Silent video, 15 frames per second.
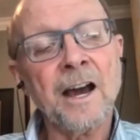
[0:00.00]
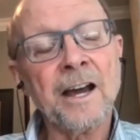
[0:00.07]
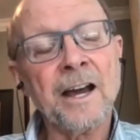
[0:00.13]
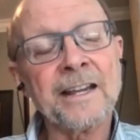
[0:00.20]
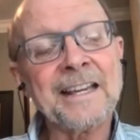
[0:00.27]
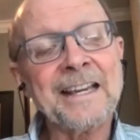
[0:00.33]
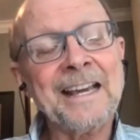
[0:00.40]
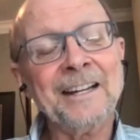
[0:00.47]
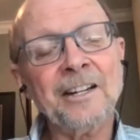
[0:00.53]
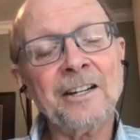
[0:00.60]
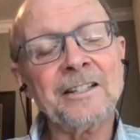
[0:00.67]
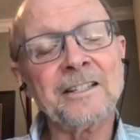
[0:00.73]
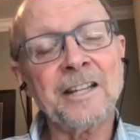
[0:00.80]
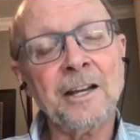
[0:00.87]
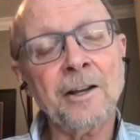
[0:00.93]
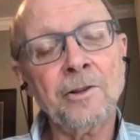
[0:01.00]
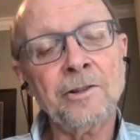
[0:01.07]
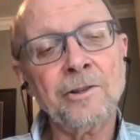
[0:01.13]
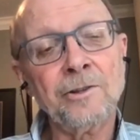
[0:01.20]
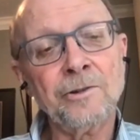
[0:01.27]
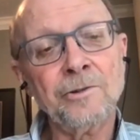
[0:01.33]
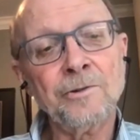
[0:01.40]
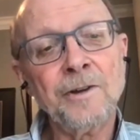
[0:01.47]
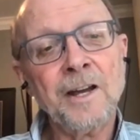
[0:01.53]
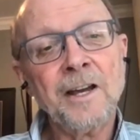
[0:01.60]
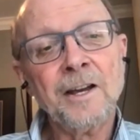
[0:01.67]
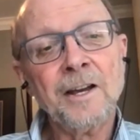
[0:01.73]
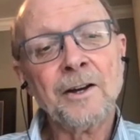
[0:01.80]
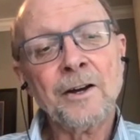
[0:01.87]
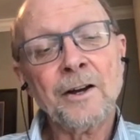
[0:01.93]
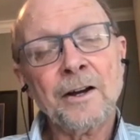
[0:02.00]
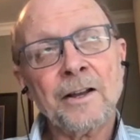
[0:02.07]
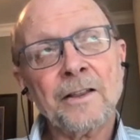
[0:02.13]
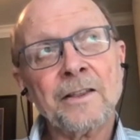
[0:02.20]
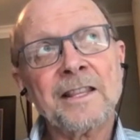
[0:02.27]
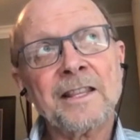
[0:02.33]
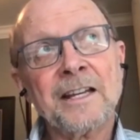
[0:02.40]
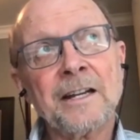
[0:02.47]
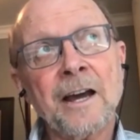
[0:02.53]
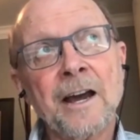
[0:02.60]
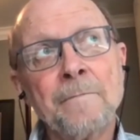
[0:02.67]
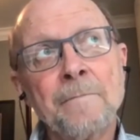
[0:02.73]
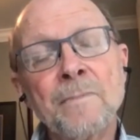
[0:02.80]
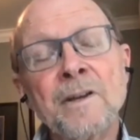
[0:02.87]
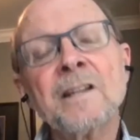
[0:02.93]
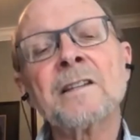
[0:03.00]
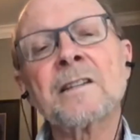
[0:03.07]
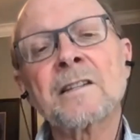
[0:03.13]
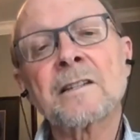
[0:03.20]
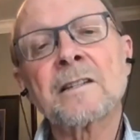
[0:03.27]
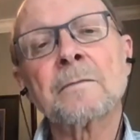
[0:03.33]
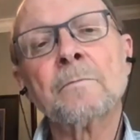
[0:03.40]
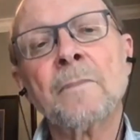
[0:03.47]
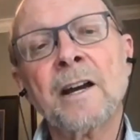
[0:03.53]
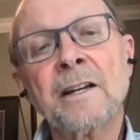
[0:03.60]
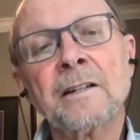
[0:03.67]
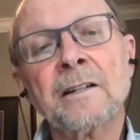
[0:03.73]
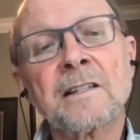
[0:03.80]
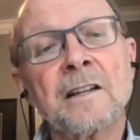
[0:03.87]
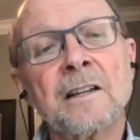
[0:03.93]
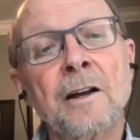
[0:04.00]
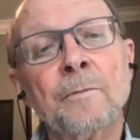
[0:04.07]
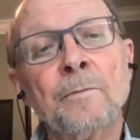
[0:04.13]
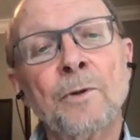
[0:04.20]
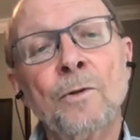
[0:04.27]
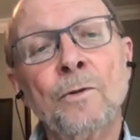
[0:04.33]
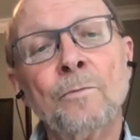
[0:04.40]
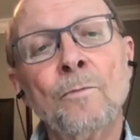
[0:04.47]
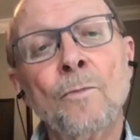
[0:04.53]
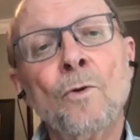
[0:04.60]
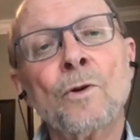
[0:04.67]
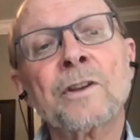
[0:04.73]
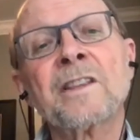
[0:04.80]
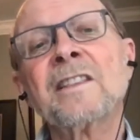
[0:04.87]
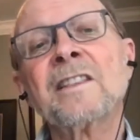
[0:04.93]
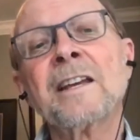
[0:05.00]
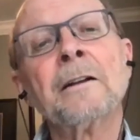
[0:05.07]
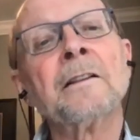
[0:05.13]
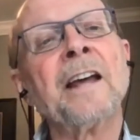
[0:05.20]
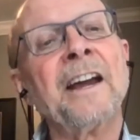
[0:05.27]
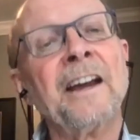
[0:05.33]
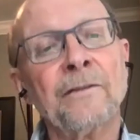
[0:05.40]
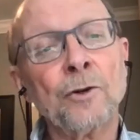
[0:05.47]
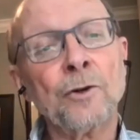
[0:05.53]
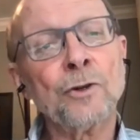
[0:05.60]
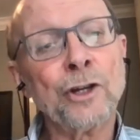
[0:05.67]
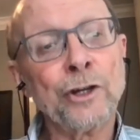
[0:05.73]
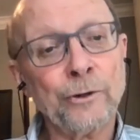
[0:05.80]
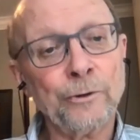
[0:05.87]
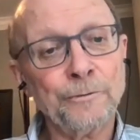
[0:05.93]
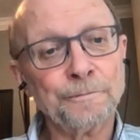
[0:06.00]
cannot tell you that I miss my ensemble more than they'll ever know.